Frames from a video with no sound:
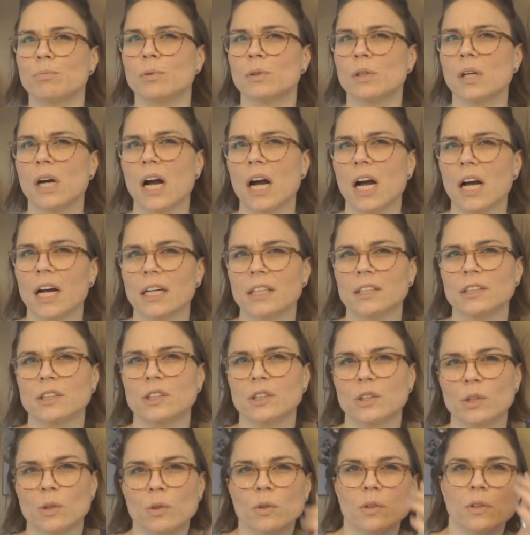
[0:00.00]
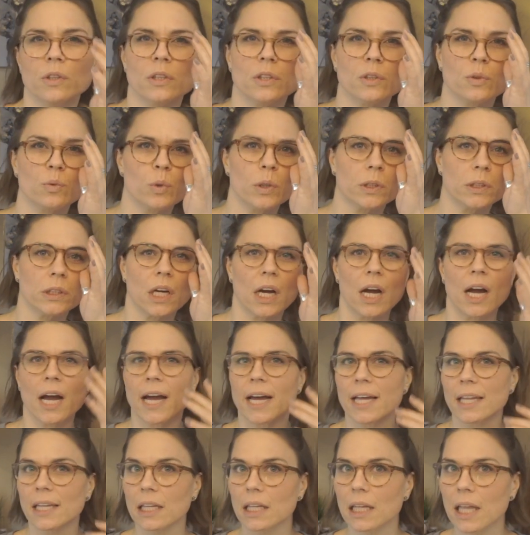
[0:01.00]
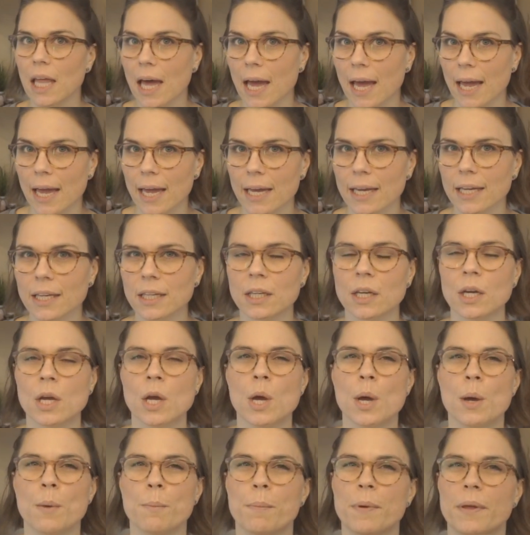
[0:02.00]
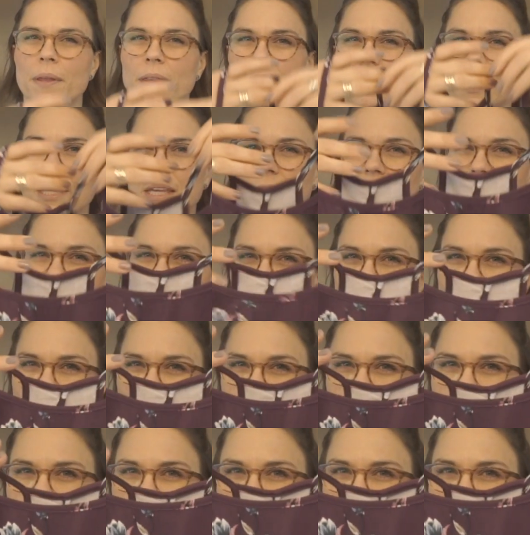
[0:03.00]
broad shoulders, which I like, but these make